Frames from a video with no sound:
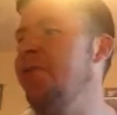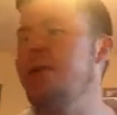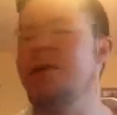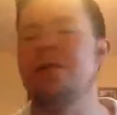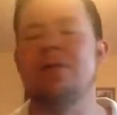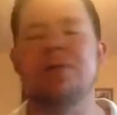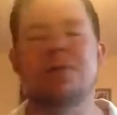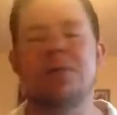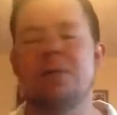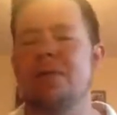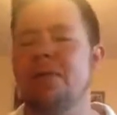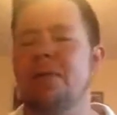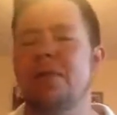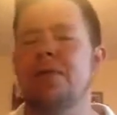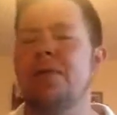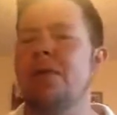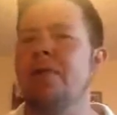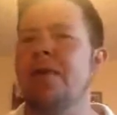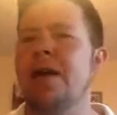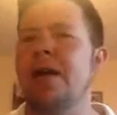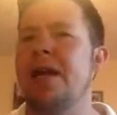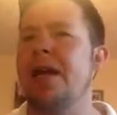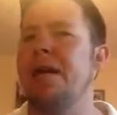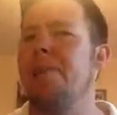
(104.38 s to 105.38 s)
You won't
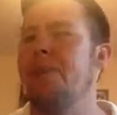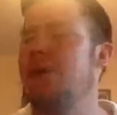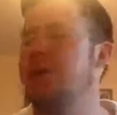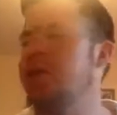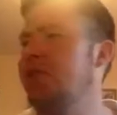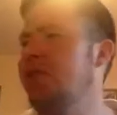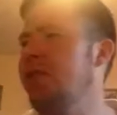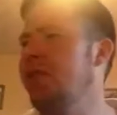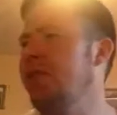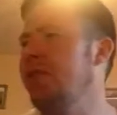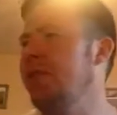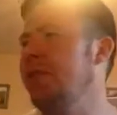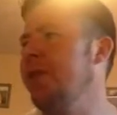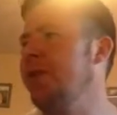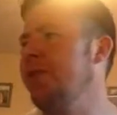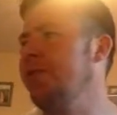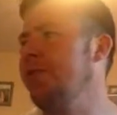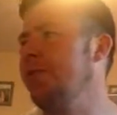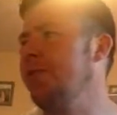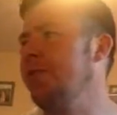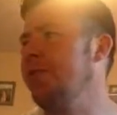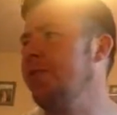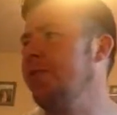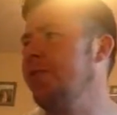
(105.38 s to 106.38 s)
get that much time with your
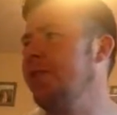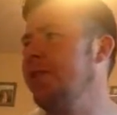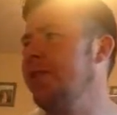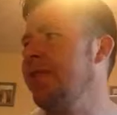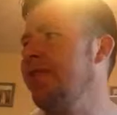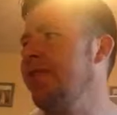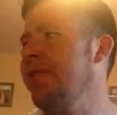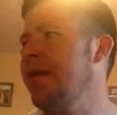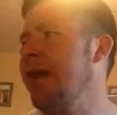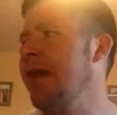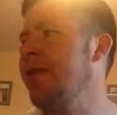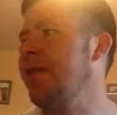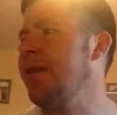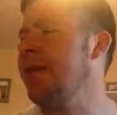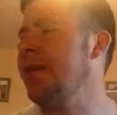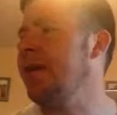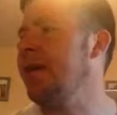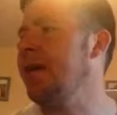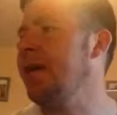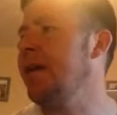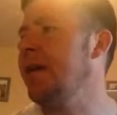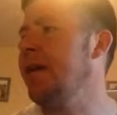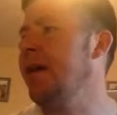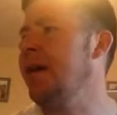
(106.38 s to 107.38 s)
children and your
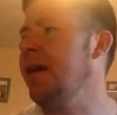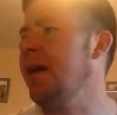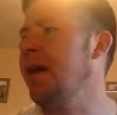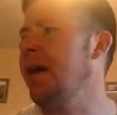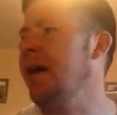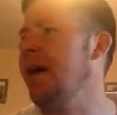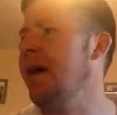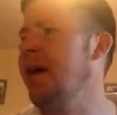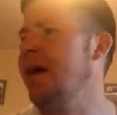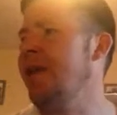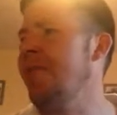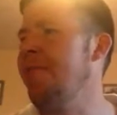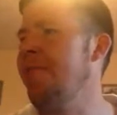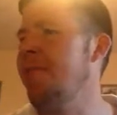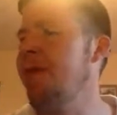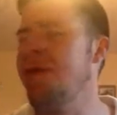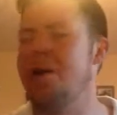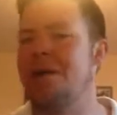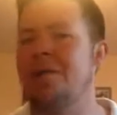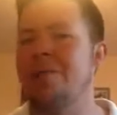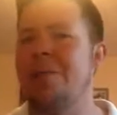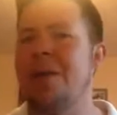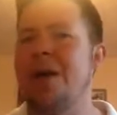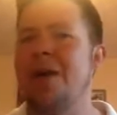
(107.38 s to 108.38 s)
family.
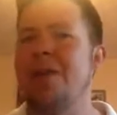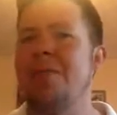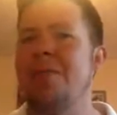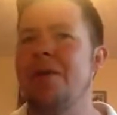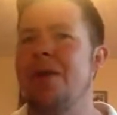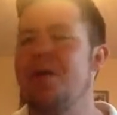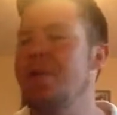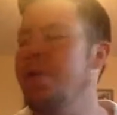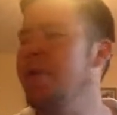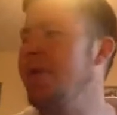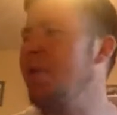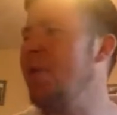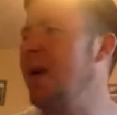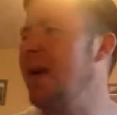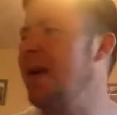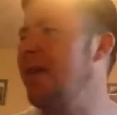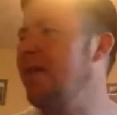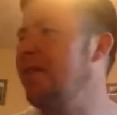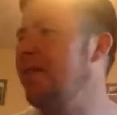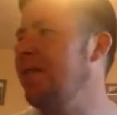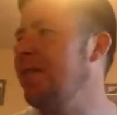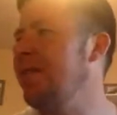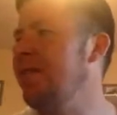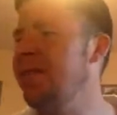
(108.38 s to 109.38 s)
I can pay you minimum
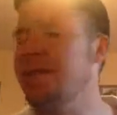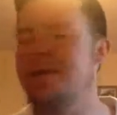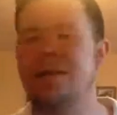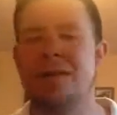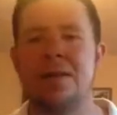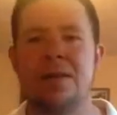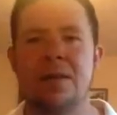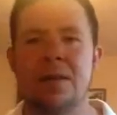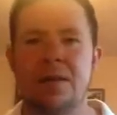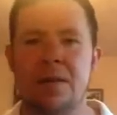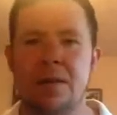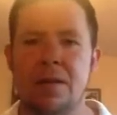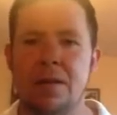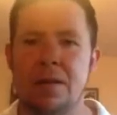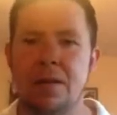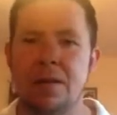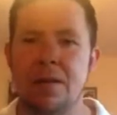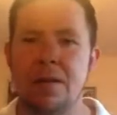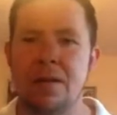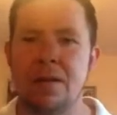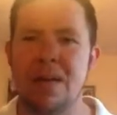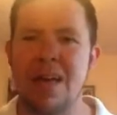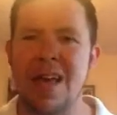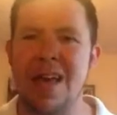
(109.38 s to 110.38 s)
wage."
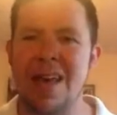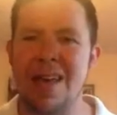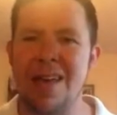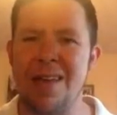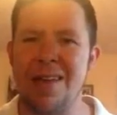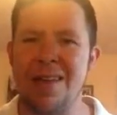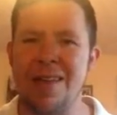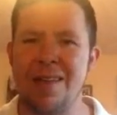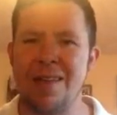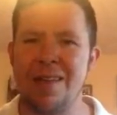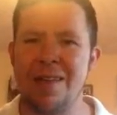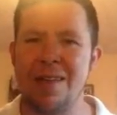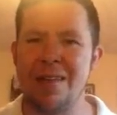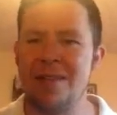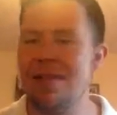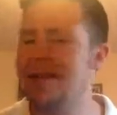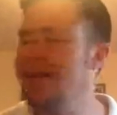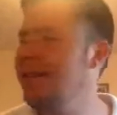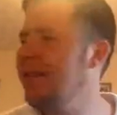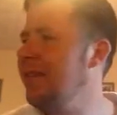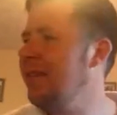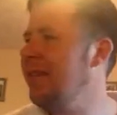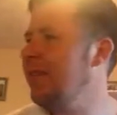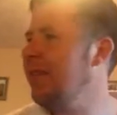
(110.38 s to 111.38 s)
"Hey?"
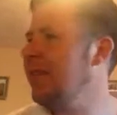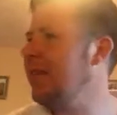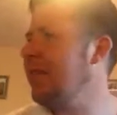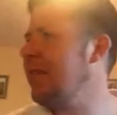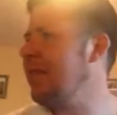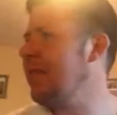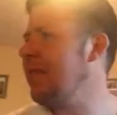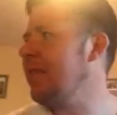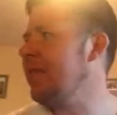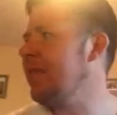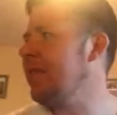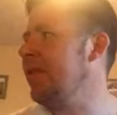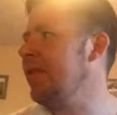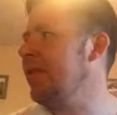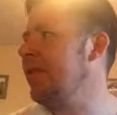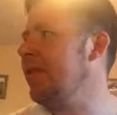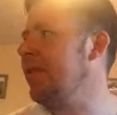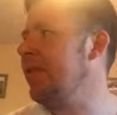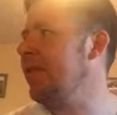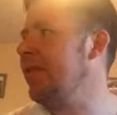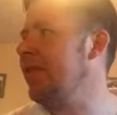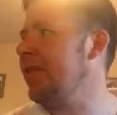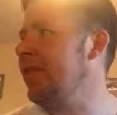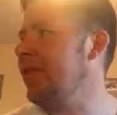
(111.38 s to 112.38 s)
You look at him and
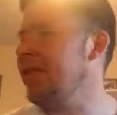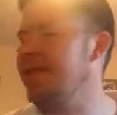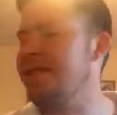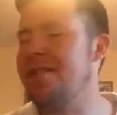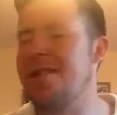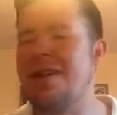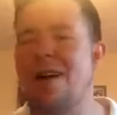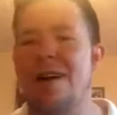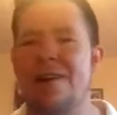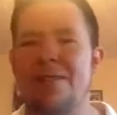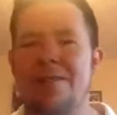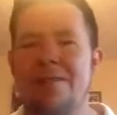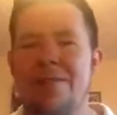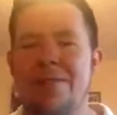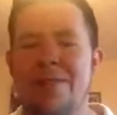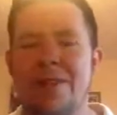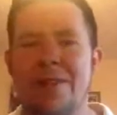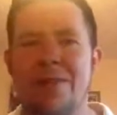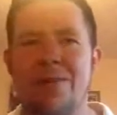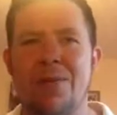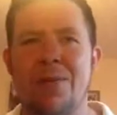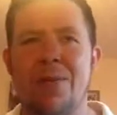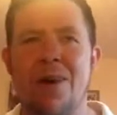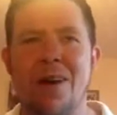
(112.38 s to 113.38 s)
within disgust and
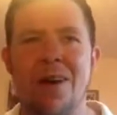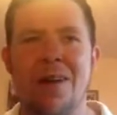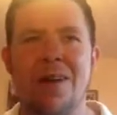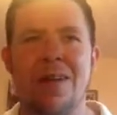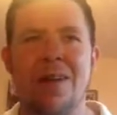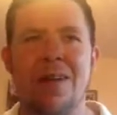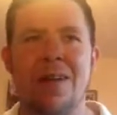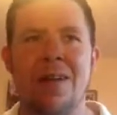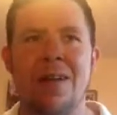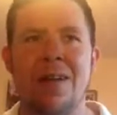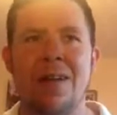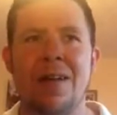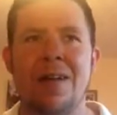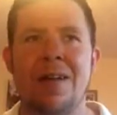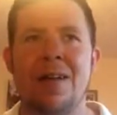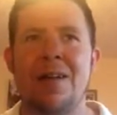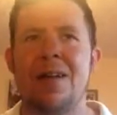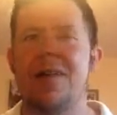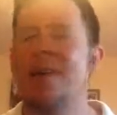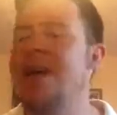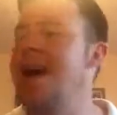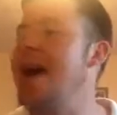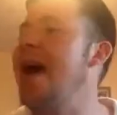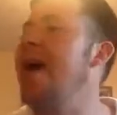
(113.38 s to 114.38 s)
think, "What?
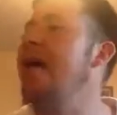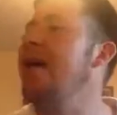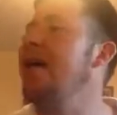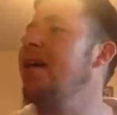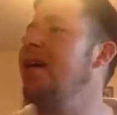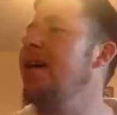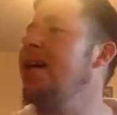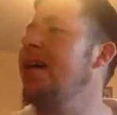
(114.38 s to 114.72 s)
Yeah,